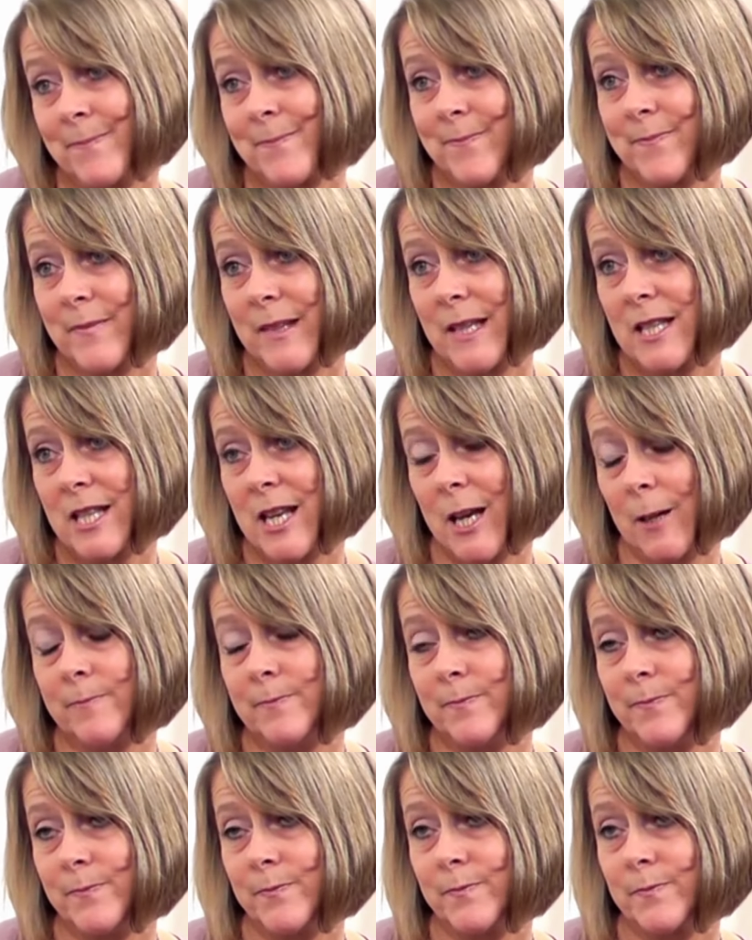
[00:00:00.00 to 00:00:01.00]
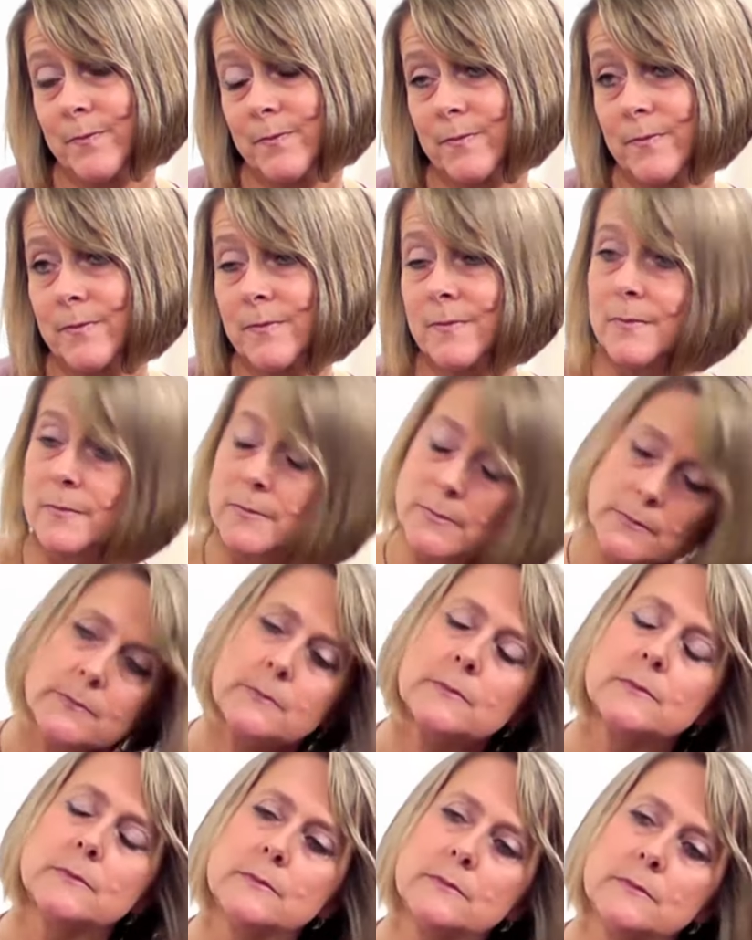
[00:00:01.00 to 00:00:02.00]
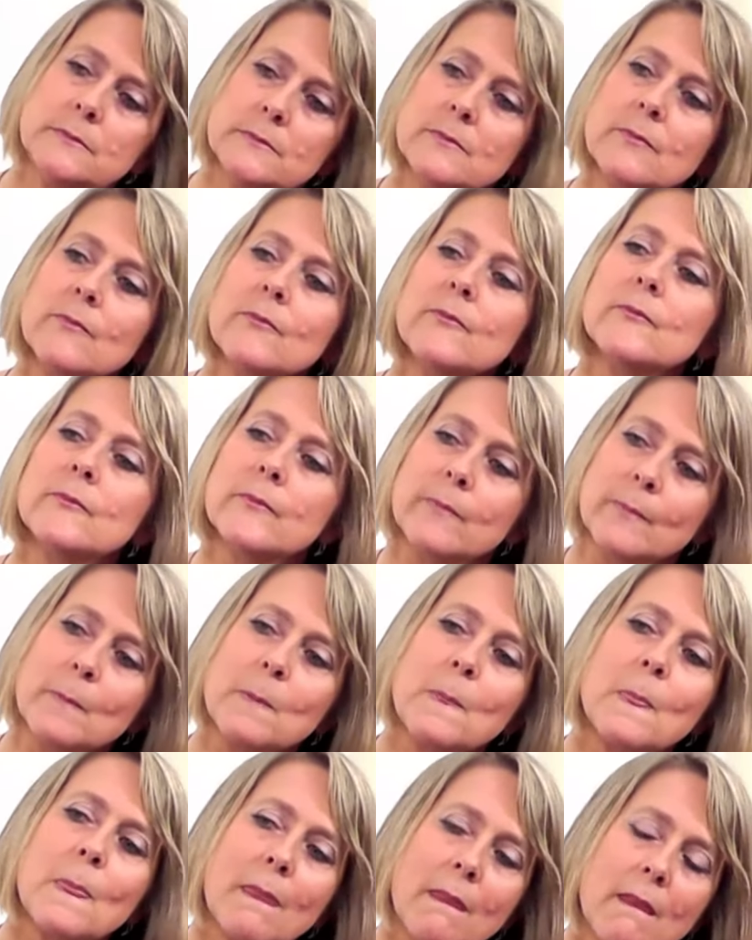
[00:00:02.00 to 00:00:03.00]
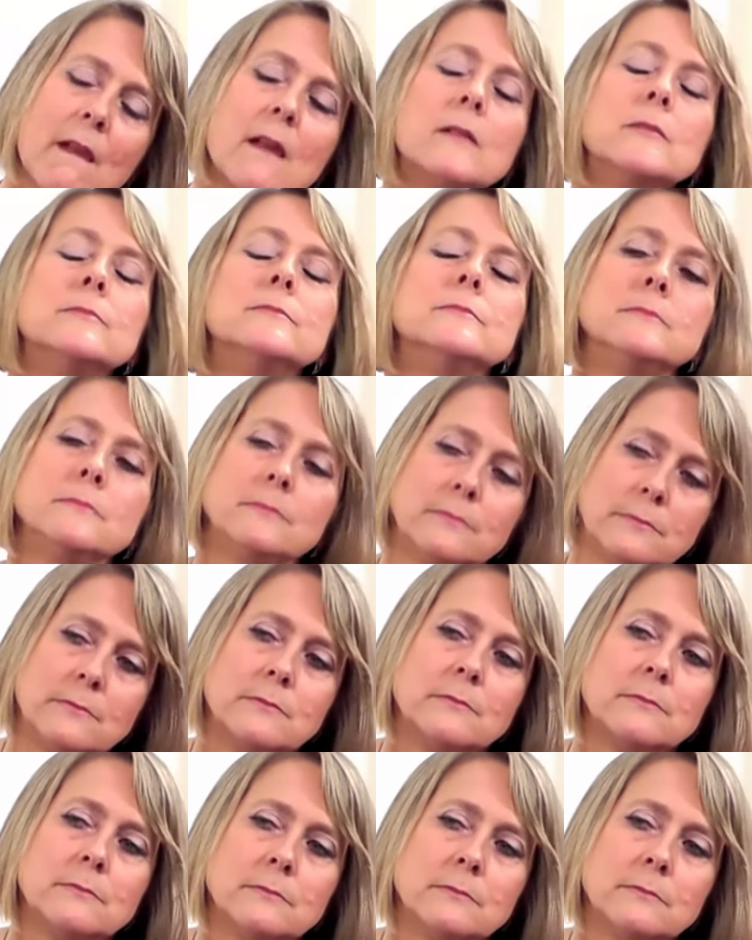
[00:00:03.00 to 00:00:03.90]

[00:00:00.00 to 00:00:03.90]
so i imagine If, if someone walks into let's say an interview or a or a, a